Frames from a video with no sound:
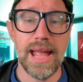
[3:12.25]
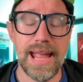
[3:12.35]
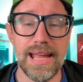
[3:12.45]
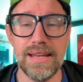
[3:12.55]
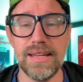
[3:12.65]

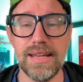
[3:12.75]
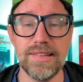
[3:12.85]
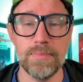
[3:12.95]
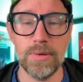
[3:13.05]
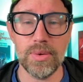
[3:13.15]
and
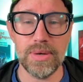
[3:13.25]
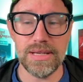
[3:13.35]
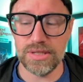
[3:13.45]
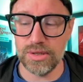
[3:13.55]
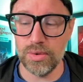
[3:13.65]
its ability
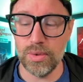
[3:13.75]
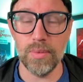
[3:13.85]
to